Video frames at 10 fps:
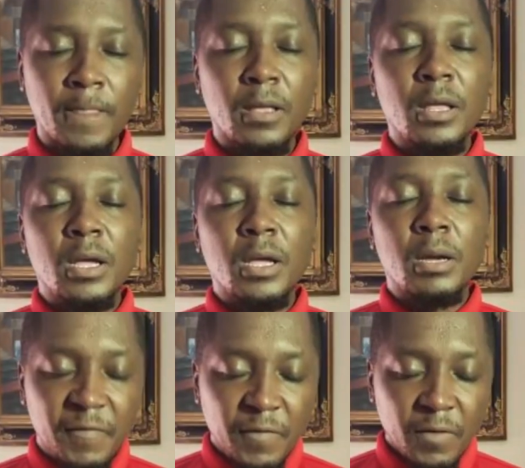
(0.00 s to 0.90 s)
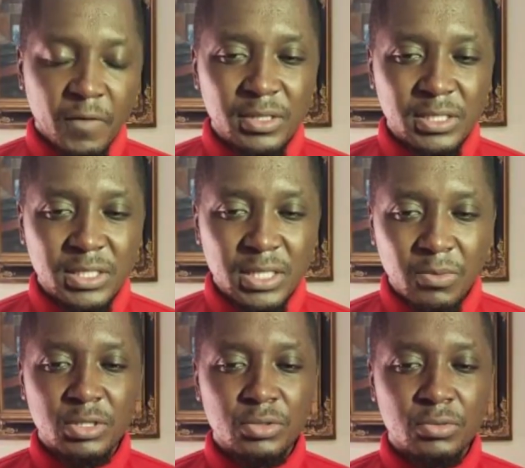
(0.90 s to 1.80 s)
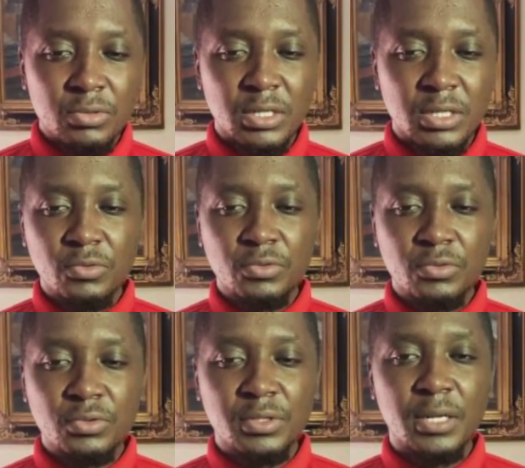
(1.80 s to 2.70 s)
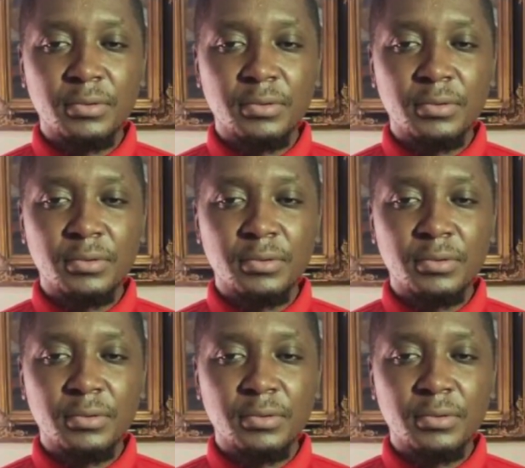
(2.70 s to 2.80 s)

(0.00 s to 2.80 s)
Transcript: But before I do this, I want to let you know that if you're new to this channel,